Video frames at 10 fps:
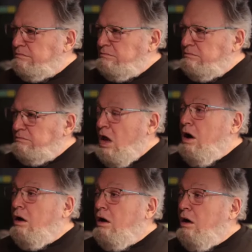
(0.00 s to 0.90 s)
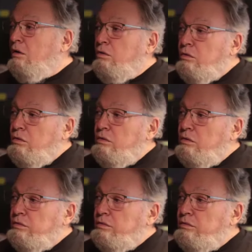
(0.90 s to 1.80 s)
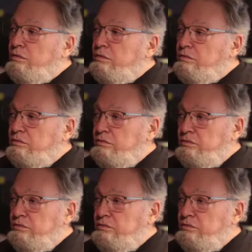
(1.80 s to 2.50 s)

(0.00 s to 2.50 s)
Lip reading: game, or after the morning show of a baseball game.